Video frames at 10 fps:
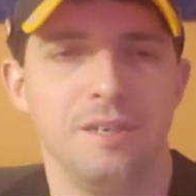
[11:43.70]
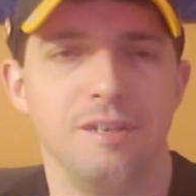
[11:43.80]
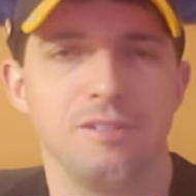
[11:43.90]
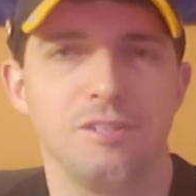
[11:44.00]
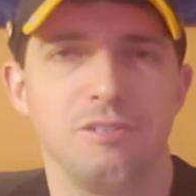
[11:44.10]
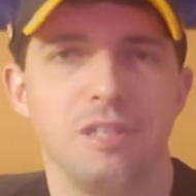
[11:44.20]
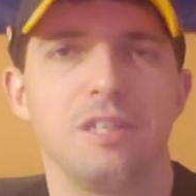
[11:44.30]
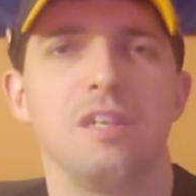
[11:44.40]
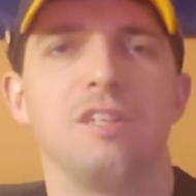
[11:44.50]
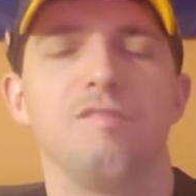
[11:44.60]
also not
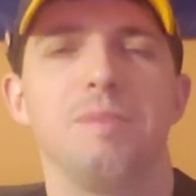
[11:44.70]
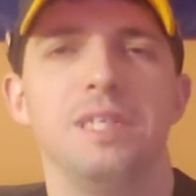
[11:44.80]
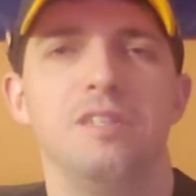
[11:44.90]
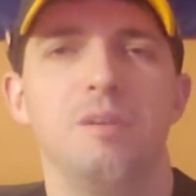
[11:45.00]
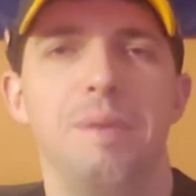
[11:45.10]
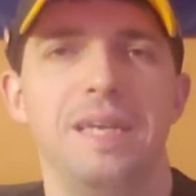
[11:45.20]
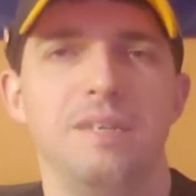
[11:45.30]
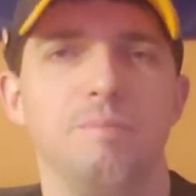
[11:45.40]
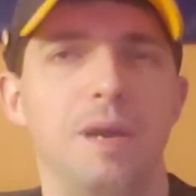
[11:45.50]
a lot of money in the bank.